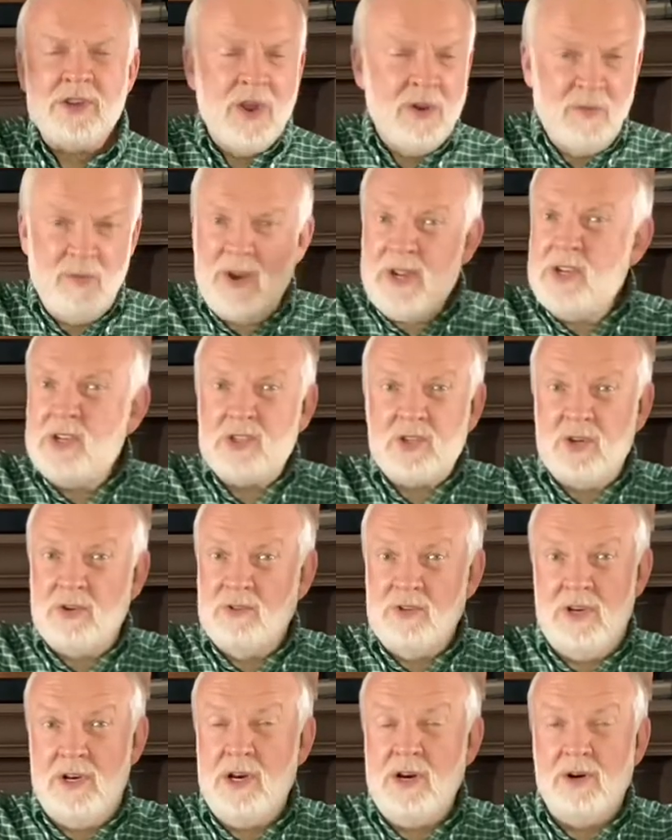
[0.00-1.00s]
We just don't
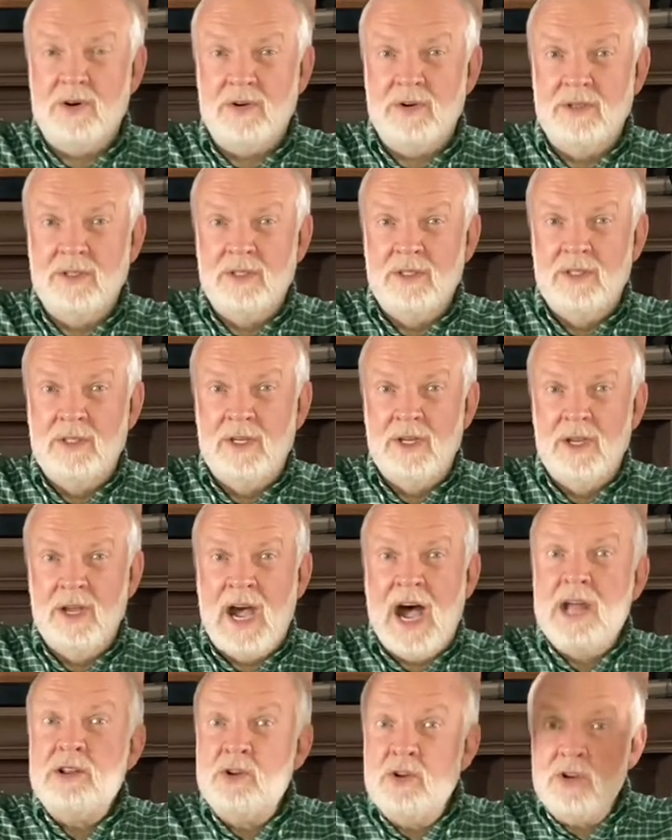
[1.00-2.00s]
know.
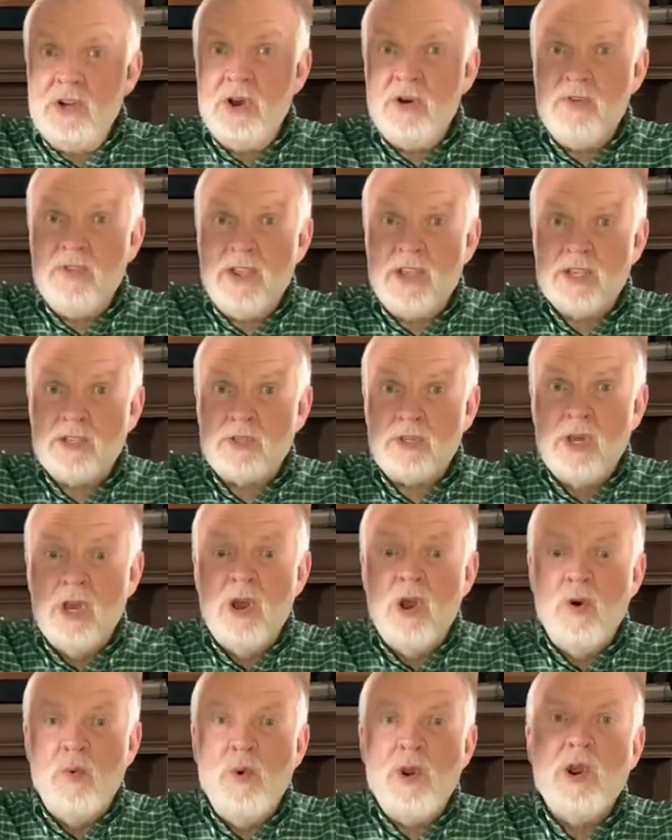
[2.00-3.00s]
I do know this
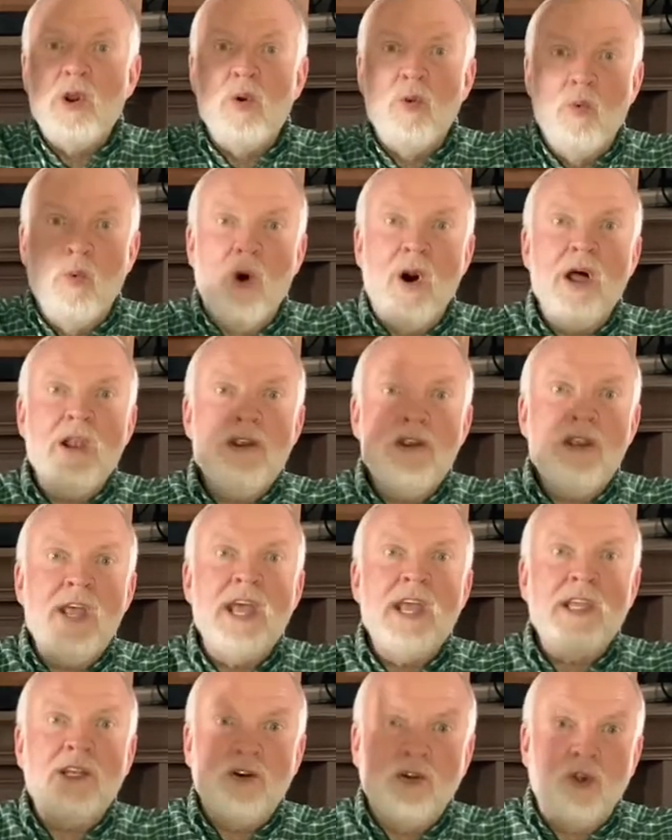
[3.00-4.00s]
we are one
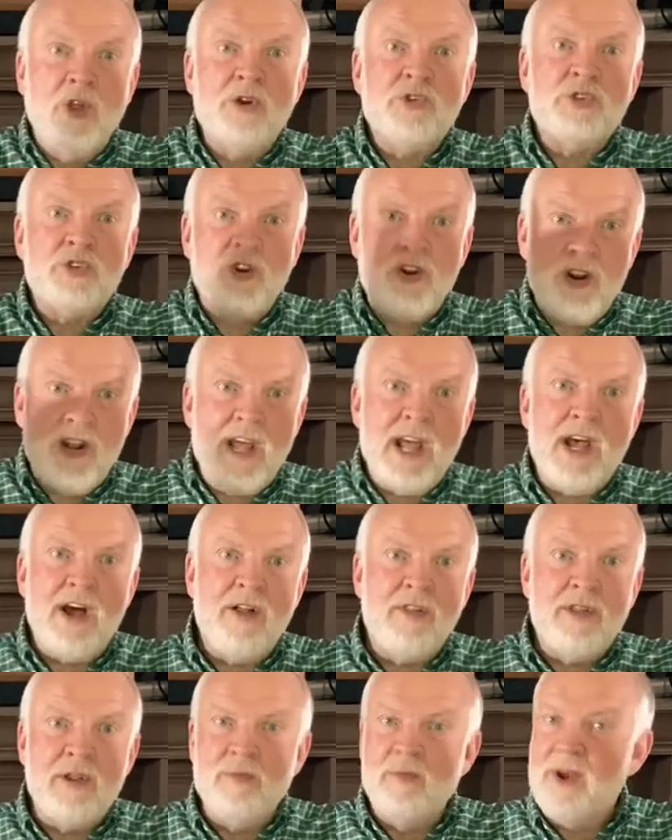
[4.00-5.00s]
day closer now
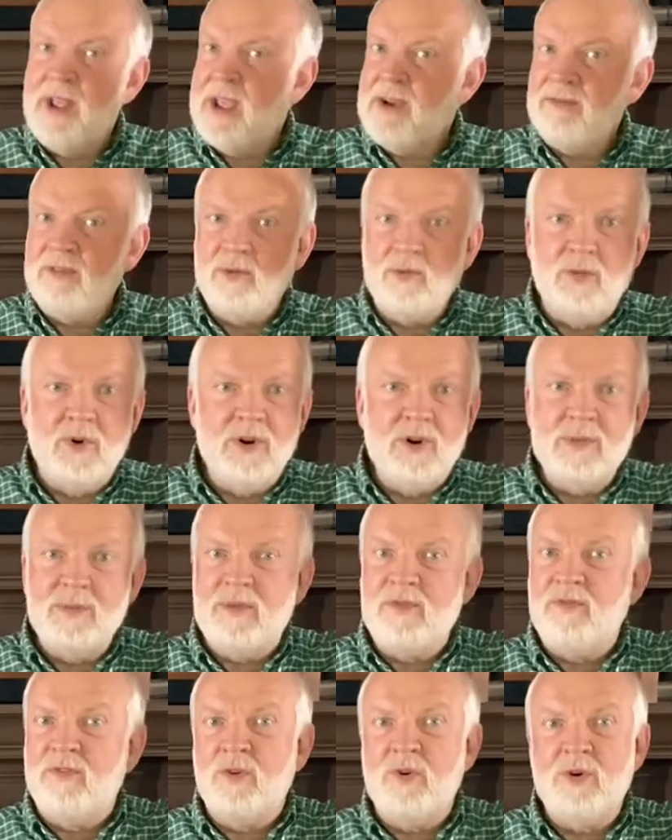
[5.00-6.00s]
than we ever were
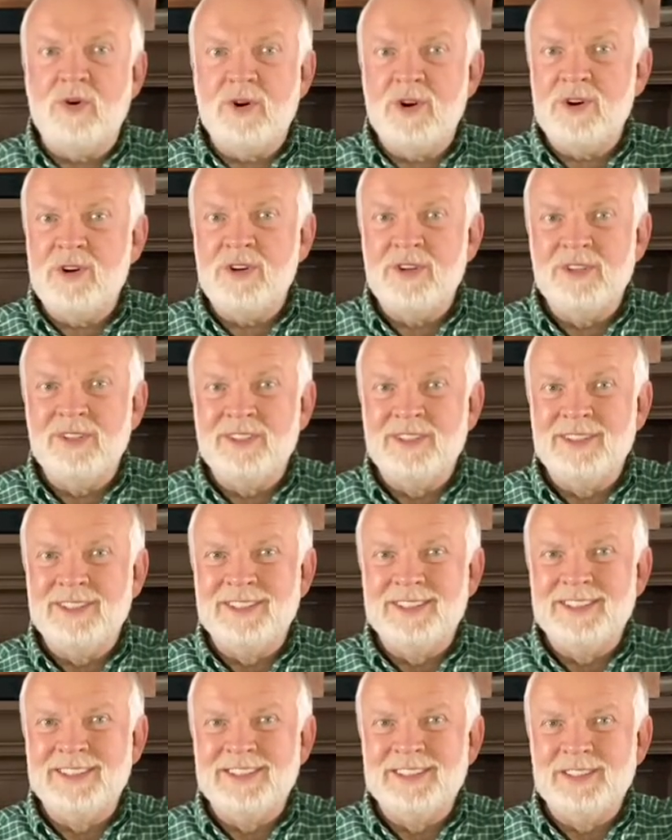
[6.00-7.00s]
before
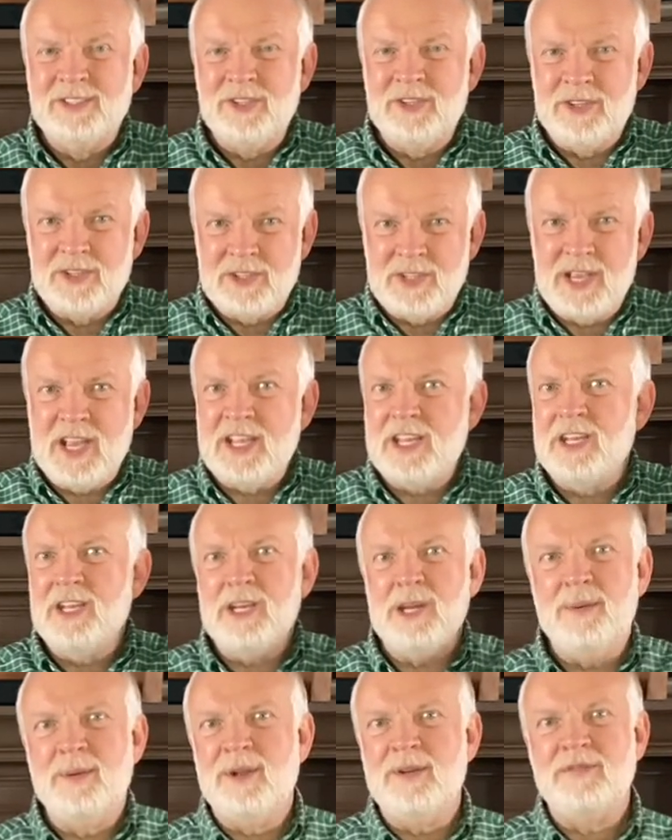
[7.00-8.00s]
to the second
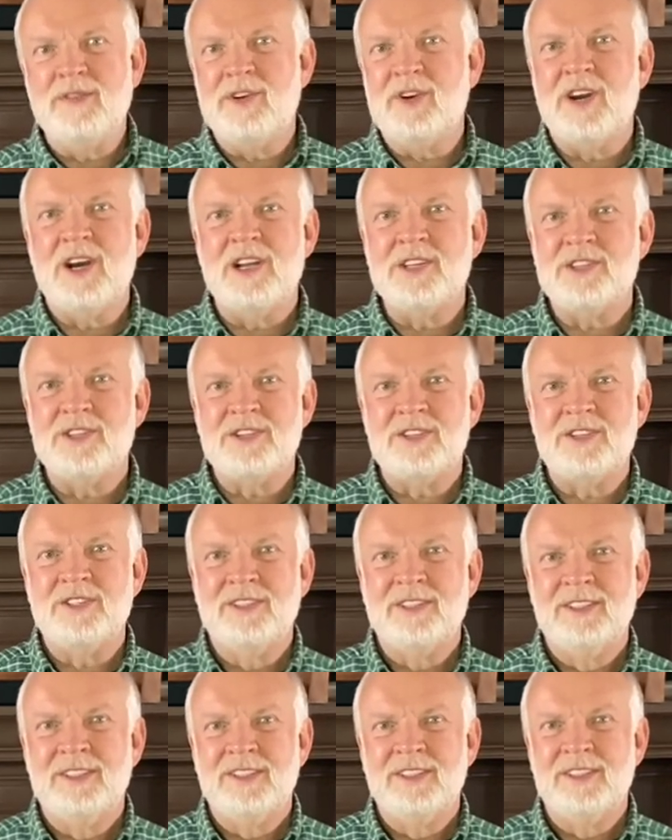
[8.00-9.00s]
coming of Christ.
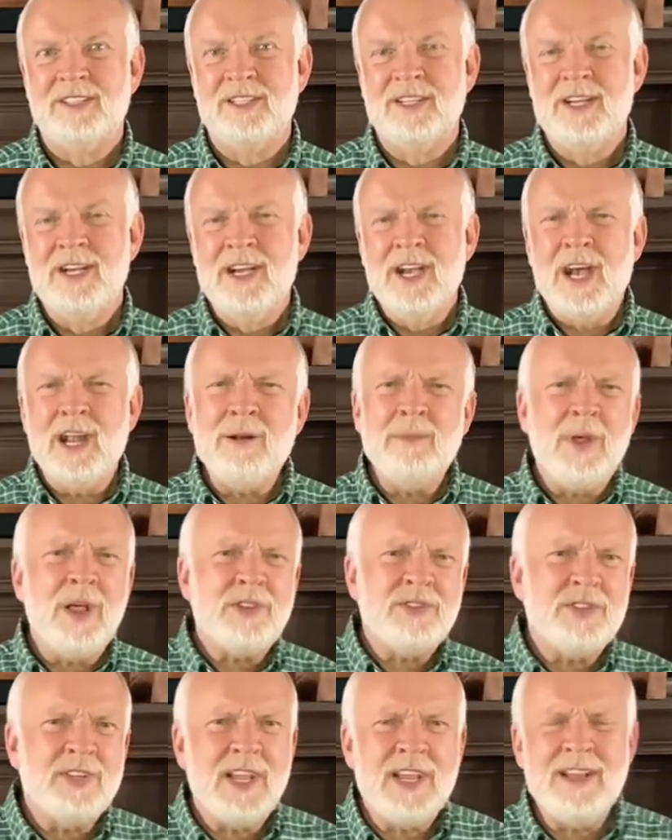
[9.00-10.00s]
And I'm not
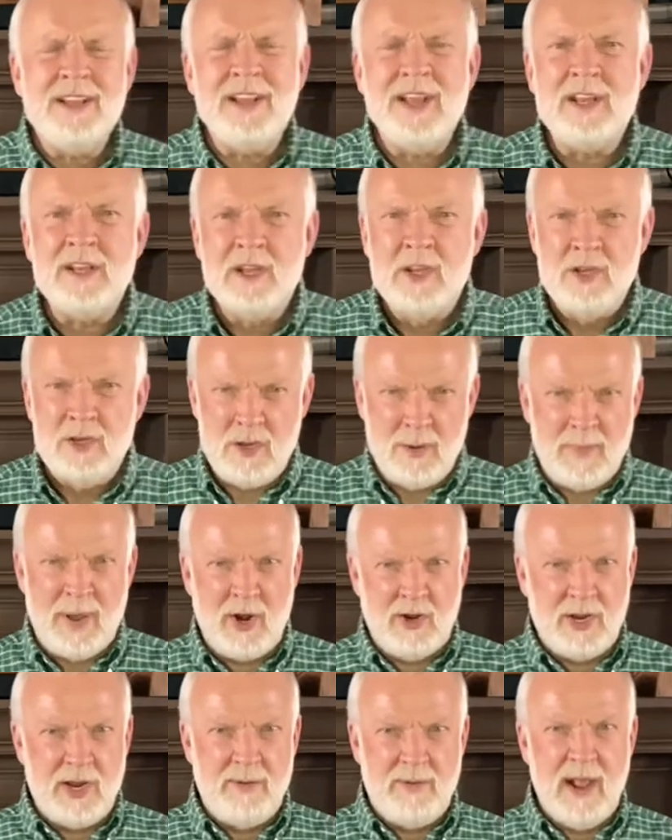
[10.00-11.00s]
saying that you
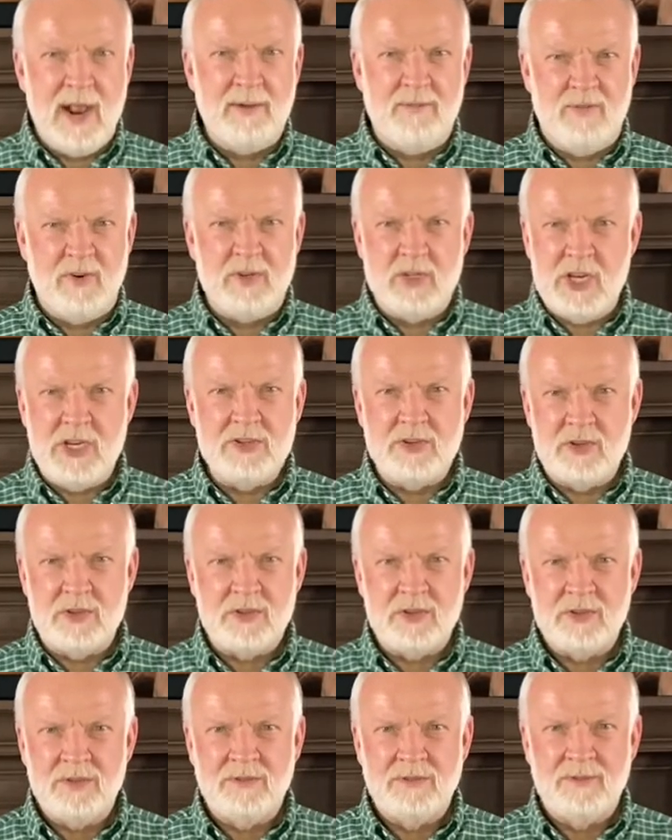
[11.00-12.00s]
better get ready for
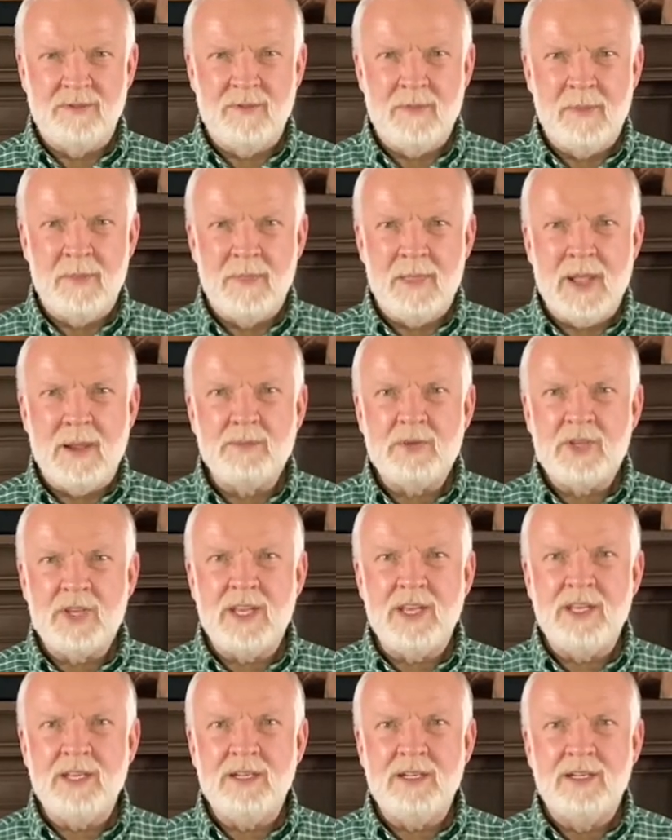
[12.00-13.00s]
Jesus. I'm
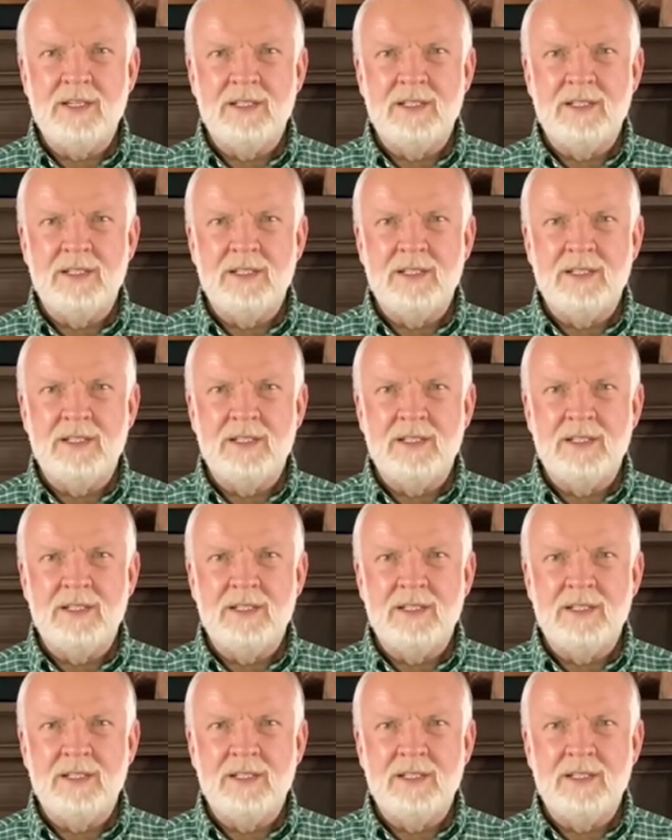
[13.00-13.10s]
saying